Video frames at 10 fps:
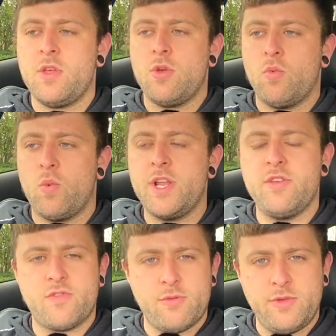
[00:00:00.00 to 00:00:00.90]
when
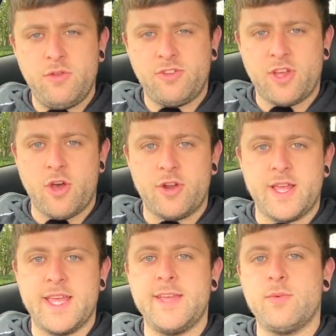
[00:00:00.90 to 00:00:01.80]
you've got music on,
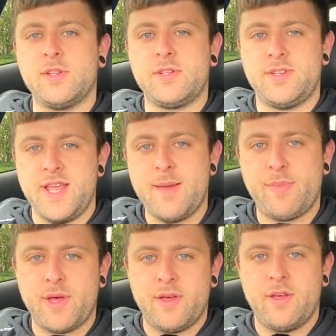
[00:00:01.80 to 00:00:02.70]
it will dip
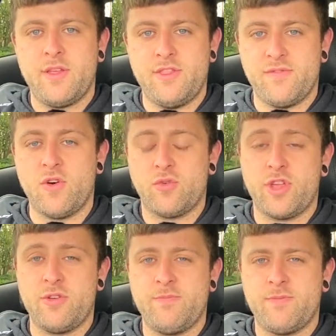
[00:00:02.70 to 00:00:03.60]
the
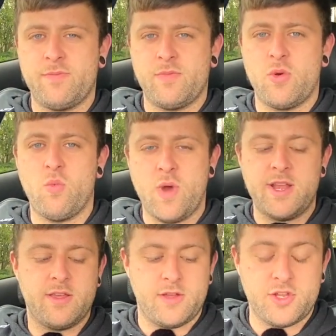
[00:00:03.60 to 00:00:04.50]
volume.
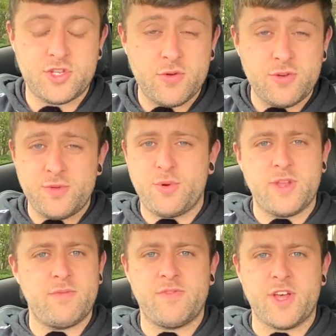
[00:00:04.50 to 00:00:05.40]
As soon as you put it
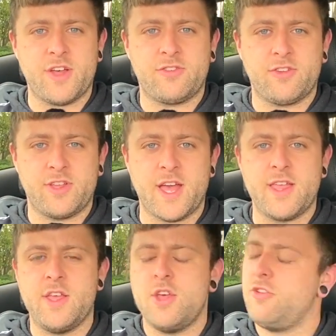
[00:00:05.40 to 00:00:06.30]
in reverse, okay,
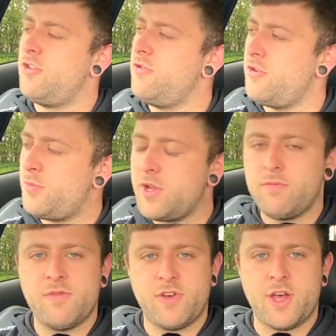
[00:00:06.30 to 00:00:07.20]
as soon as you put it in
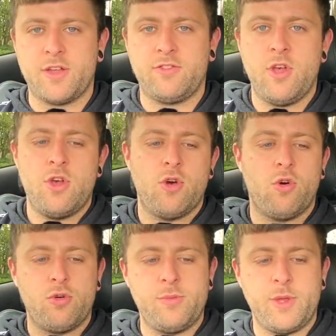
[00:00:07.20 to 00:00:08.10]
reverse,
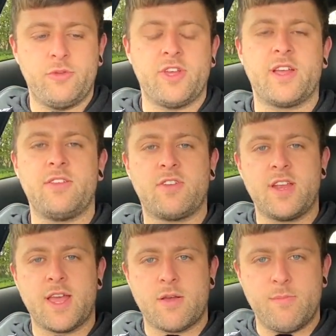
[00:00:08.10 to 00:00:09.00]
all your music is going to
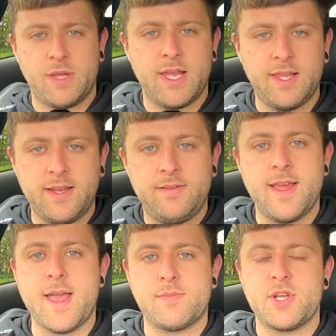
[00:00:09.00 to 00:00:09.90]
get completely
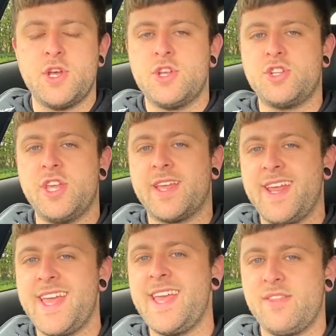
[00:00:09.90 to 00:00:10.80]
dipped so you can
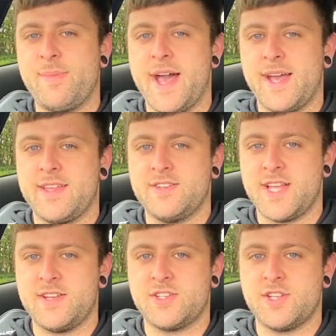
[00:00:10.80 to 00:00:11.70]
hear the parking
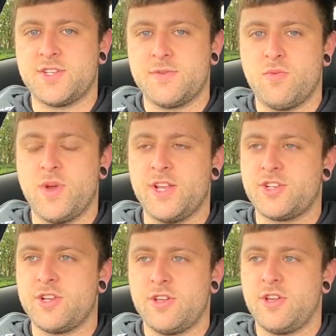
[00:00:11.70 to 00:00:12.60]
sensors,
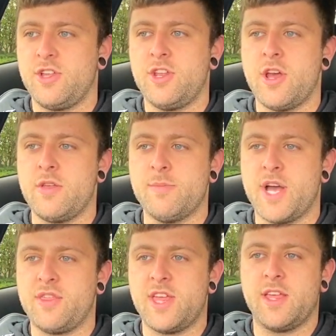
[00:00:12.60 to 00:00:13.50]
which, you know, you
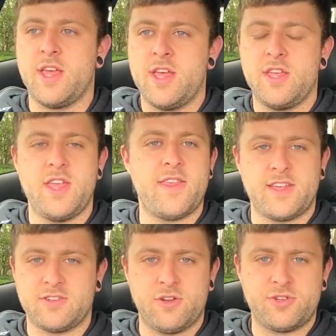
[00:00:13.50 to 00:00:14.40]
might think, yeah,
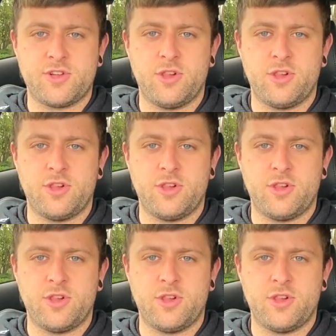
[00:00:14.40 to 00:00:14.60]
that's logical,